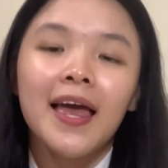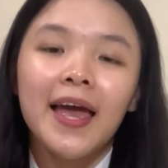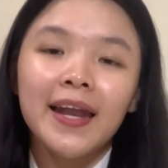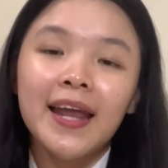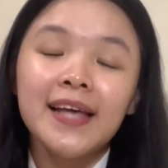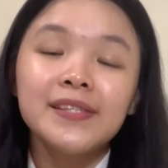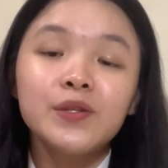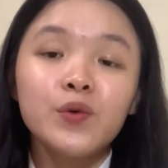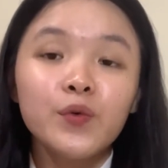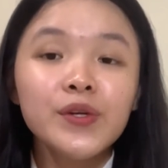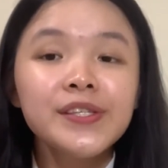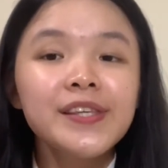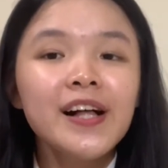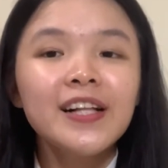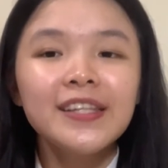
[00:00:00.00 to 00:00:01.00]
And as the
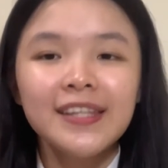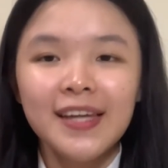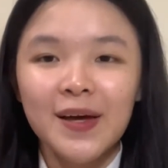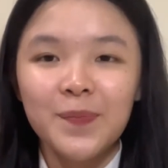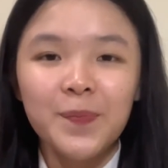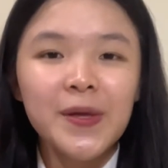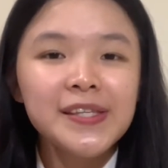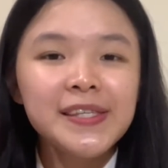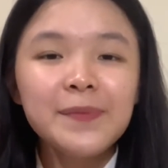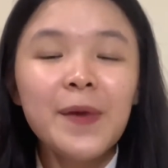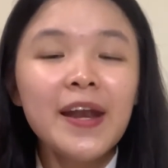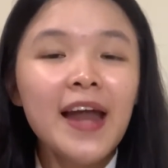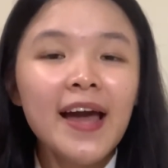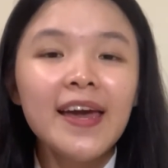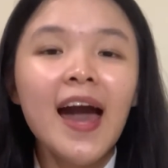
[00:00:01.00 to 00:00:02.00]
result, my team
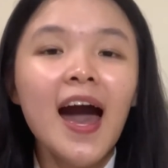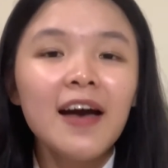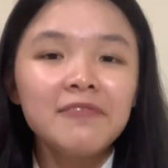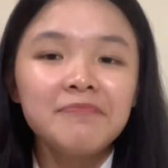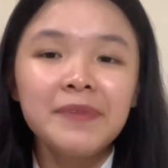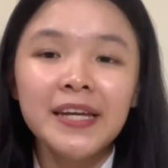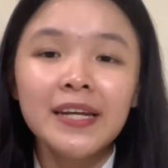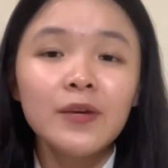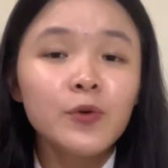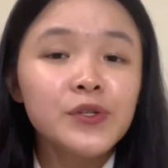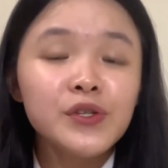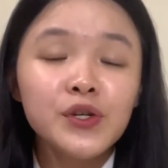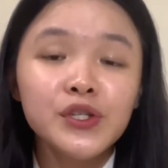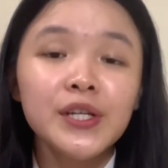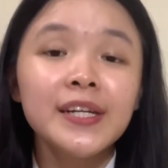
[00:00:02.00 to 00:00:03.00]
and I have been
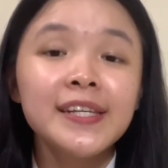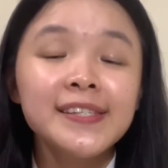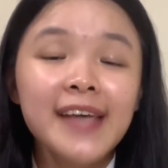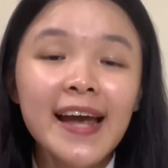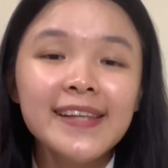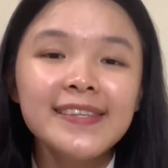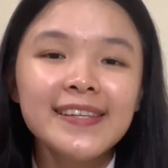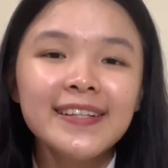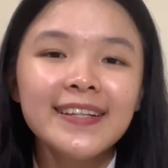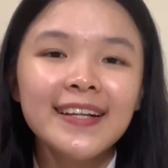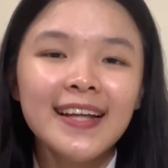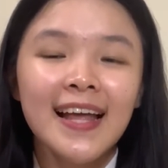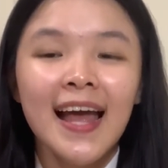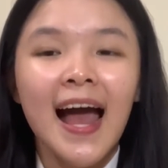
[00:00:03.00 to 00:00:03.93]
researching the title